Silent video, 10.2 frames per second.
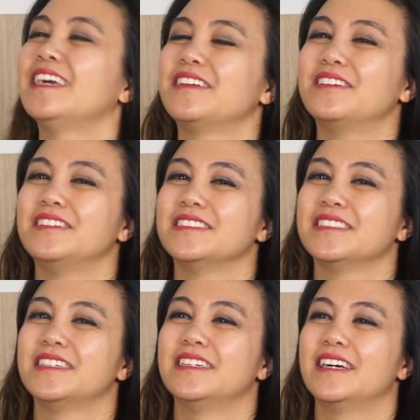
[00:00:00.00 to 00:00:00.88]

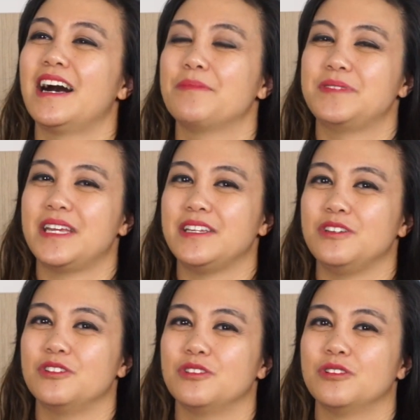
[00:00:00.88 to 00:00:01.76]
it'll update
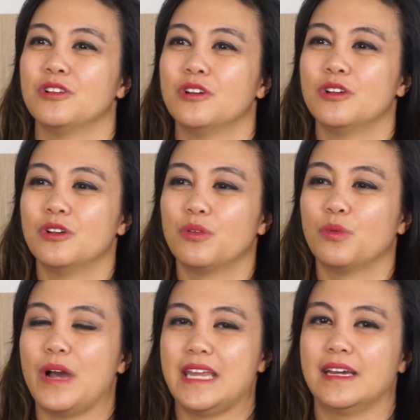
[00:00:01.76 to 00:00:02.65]
you
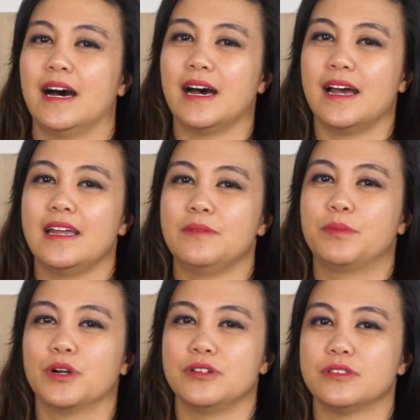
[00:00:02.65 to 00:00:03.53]
when I
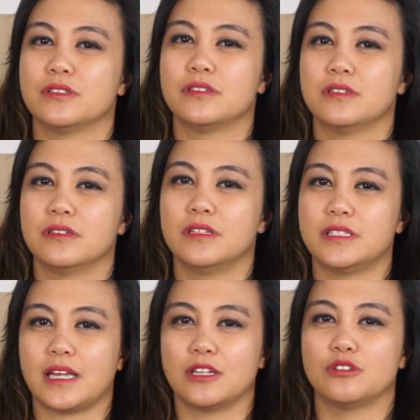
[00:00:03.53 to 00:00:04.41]
post the
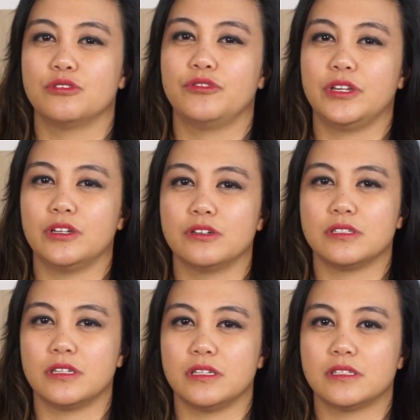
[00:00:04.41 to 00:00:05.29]
second 2 videos
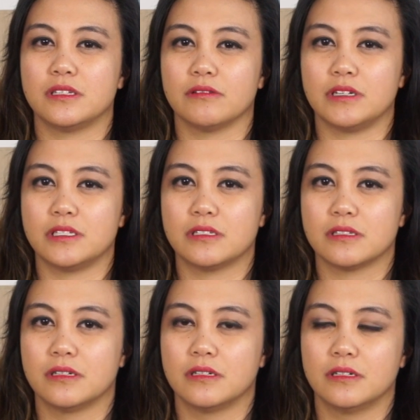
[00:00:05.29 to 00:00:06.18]
in this
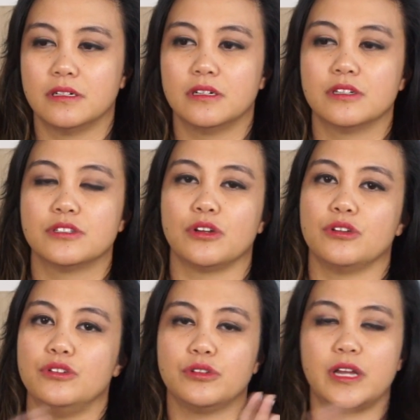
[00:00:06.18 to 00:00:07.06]
series. So
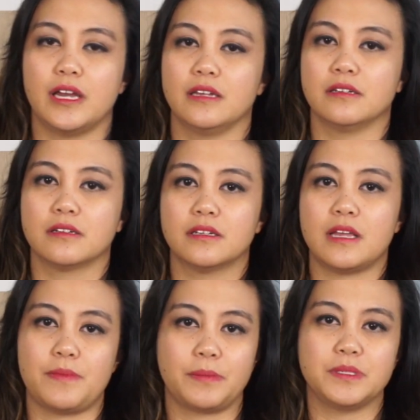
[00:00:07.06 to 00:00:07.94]
you can
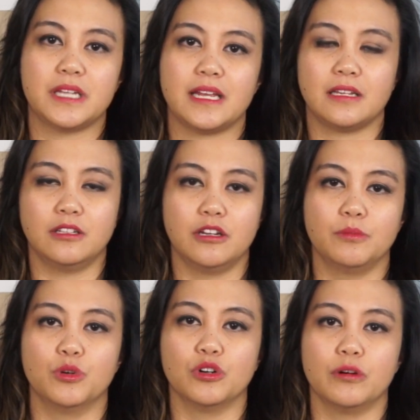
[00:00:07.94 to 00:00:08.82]
keep up to date and learn
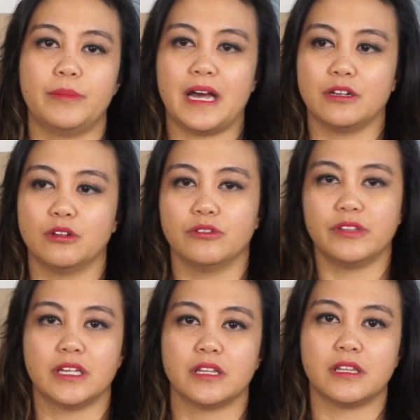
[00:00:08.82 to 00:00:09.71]
more about all of
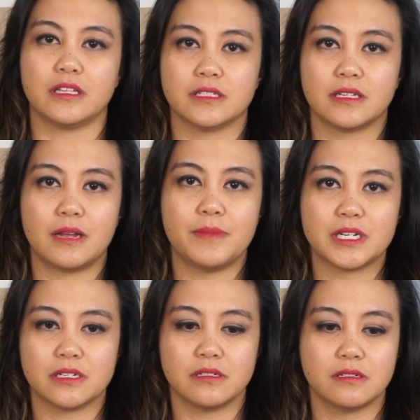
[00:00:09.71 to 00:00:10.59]
the other things that I
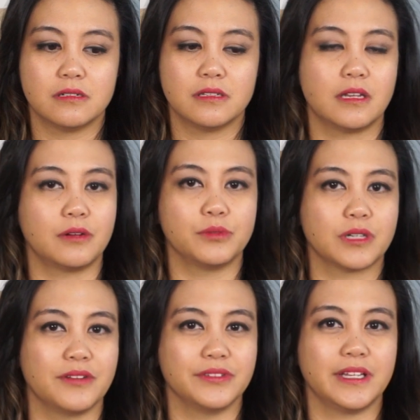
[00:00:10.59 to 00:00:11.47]
mentioned that I will
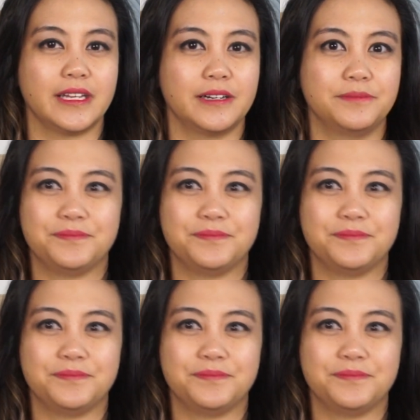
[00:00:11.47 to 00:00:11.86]
cover later.